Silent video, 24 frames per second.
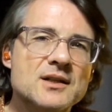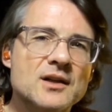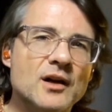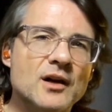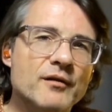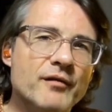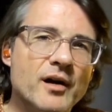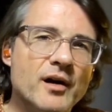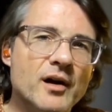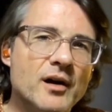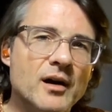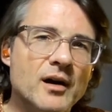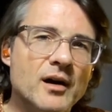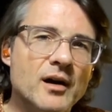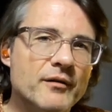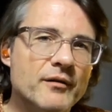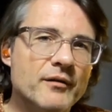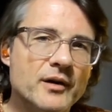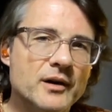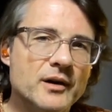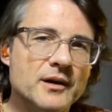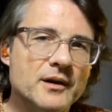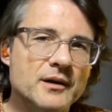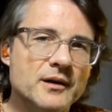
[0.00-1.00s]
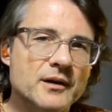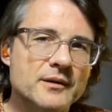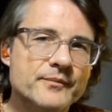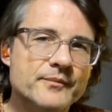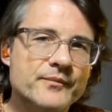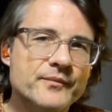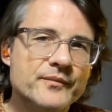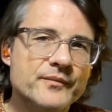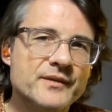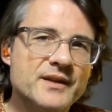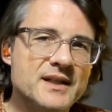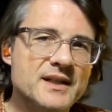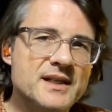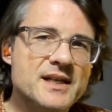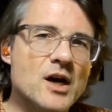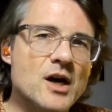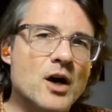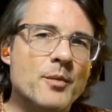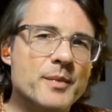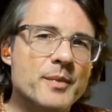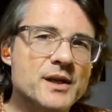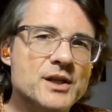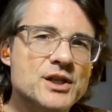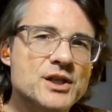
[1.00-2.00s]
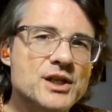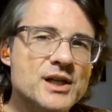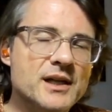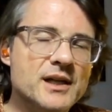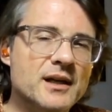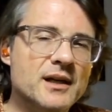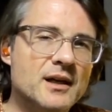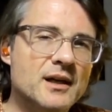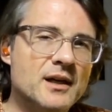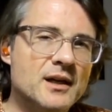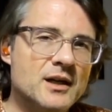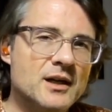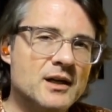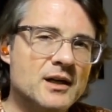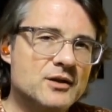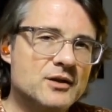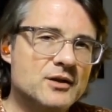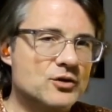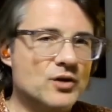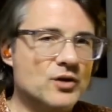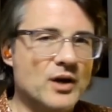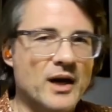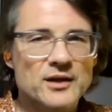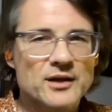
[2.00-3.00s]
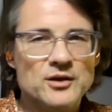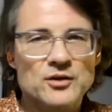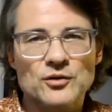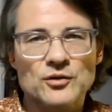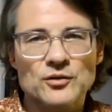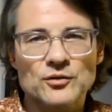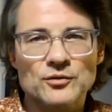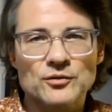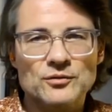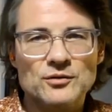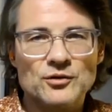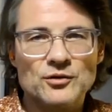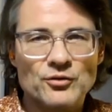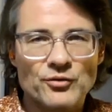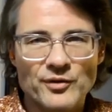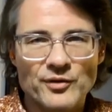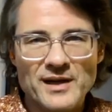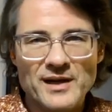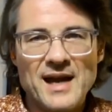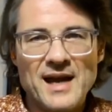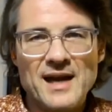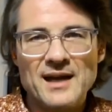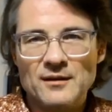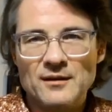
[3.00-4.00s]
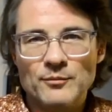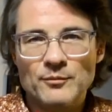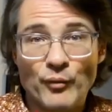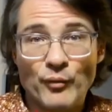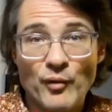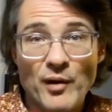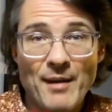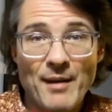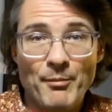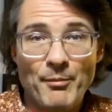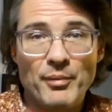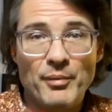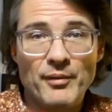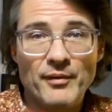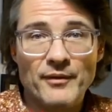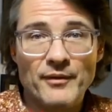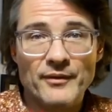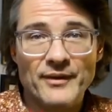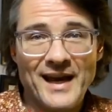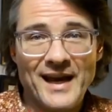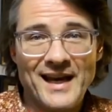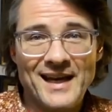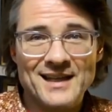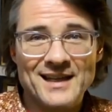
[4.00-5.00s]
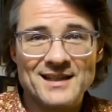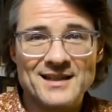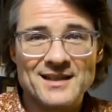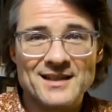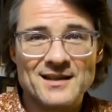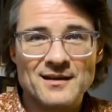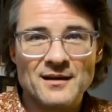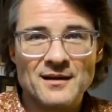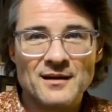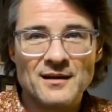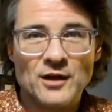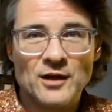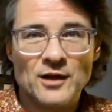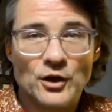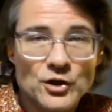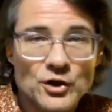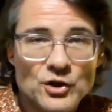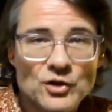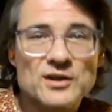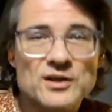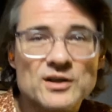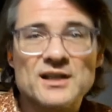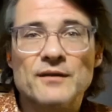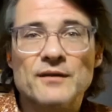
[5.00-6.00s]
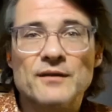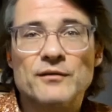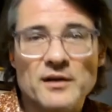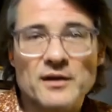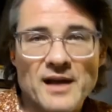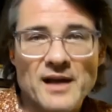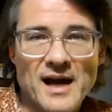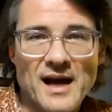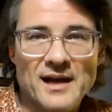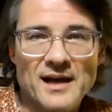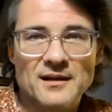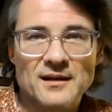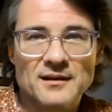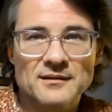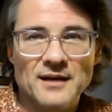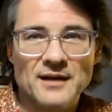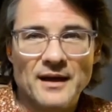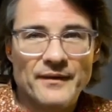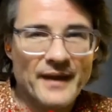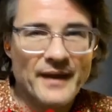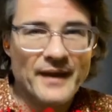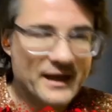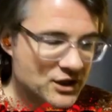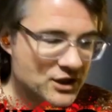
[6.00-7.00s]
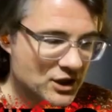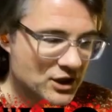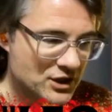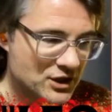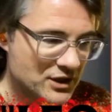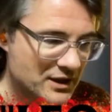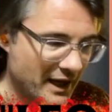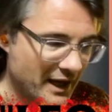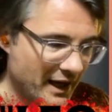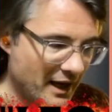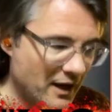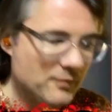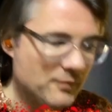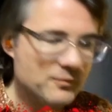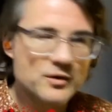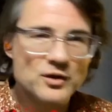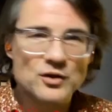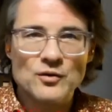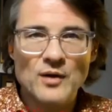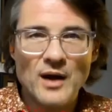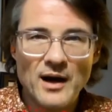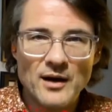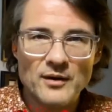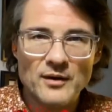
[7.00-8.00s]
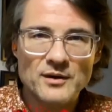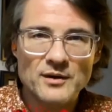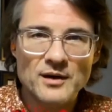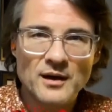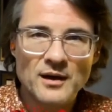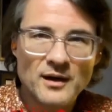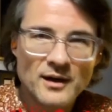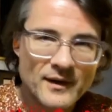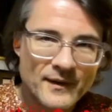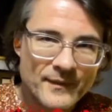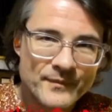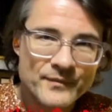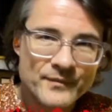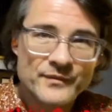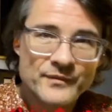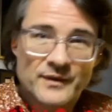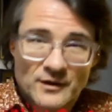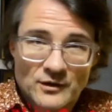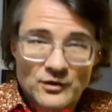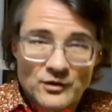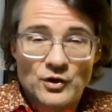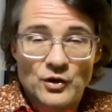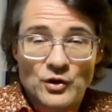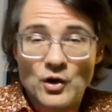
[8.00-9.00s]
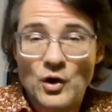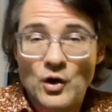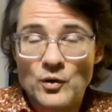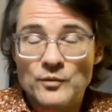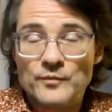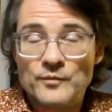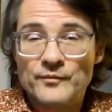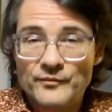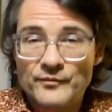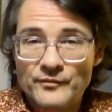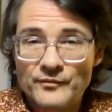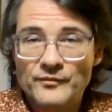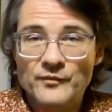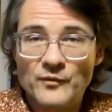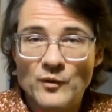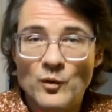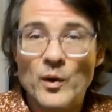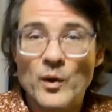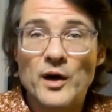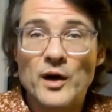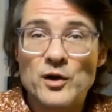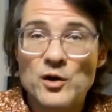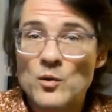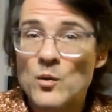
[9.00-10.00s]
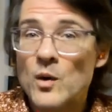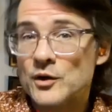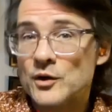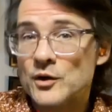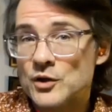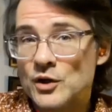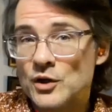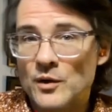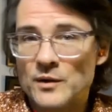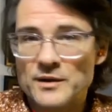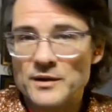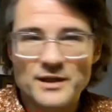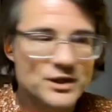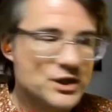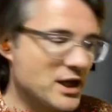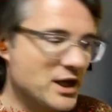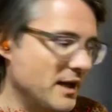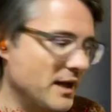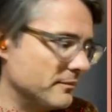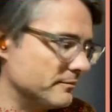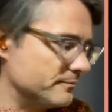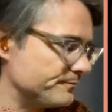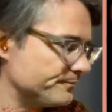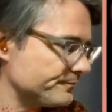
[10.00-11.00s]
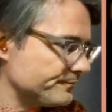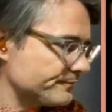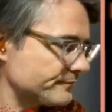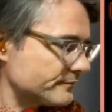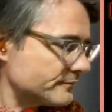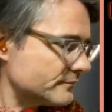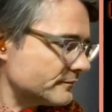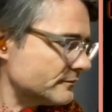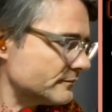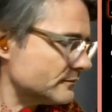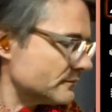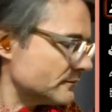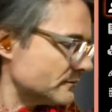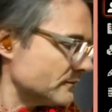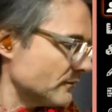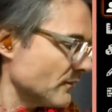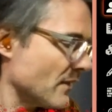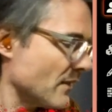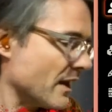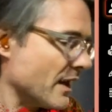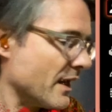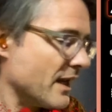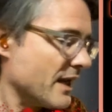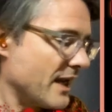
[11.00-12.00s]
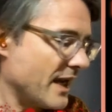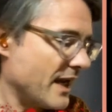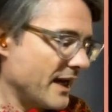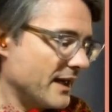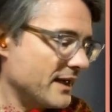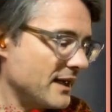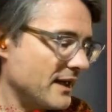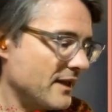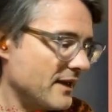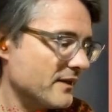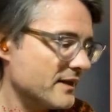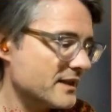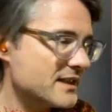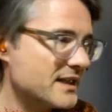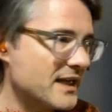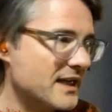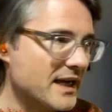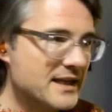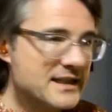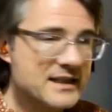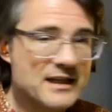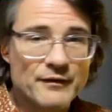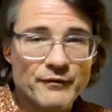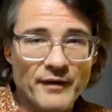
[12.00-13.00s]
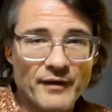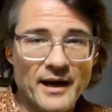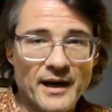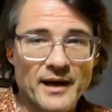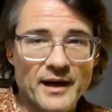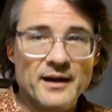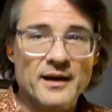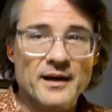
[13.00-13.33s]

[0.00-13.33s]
of a TTRPG, to try to create prep that is conducive to that and that just helps you out to go where you want to go as a GM. And in this case, if I